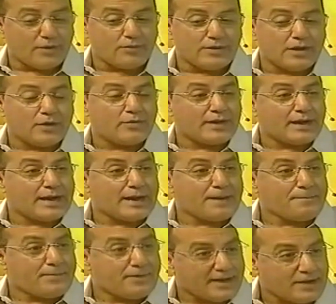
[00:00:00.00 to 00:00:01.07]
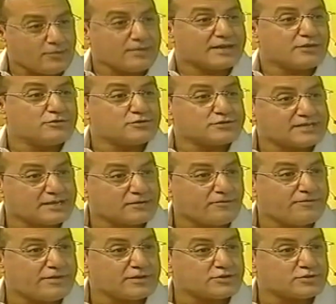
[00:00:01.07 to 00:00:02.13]
We are up, and we're going to take off
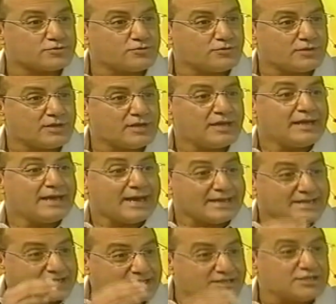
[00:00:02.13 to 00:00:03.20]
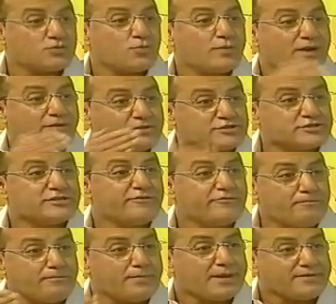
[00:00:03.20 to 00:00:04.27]
very soon, and at least we have
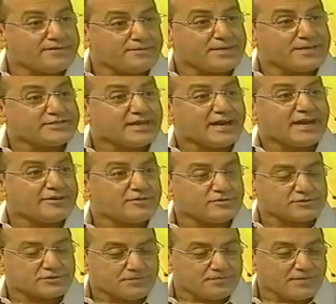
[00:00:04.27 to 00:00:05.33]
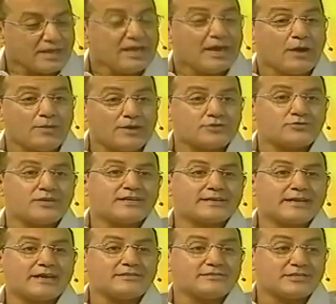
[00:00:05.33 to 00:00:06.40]
achieved major hurdles. I want to
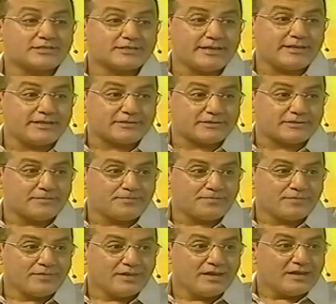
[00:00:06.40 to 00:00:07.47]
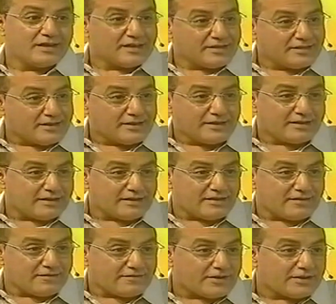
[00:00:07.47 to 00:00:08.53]
encourage the Senate in
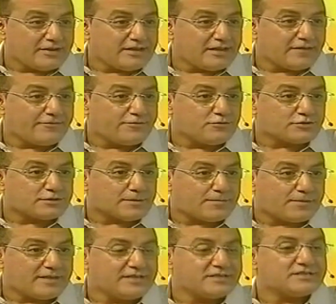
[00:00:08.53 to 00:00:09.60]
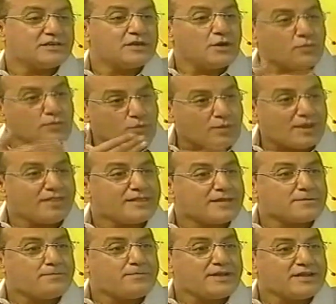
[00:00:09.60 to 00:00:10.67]
the very near future, please. We want
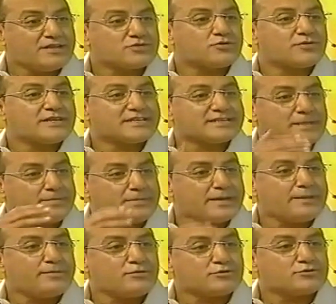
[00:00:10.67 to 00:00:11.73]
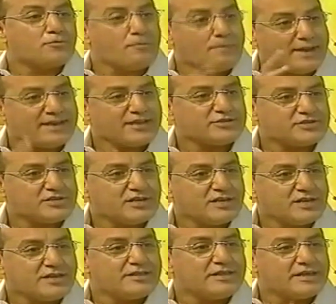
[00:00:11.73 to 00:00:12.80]
that bill so that it can be able to manage
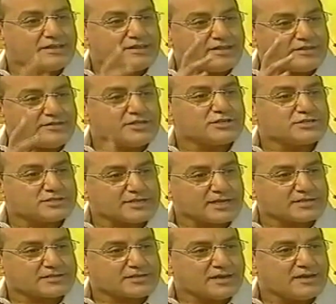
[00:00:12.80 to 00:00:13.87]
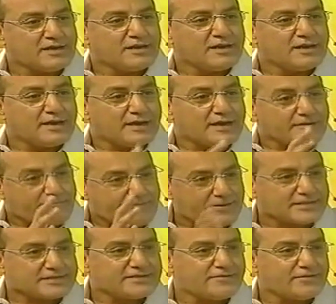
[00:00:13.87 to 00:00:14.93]
this sector
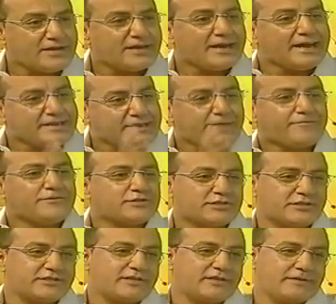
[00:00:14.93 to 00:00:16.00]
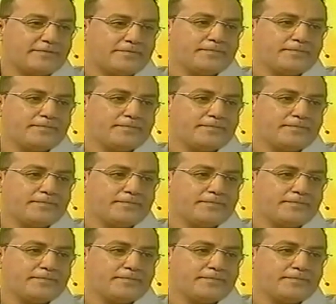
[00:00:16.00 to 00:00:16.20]
effectively and efficiently.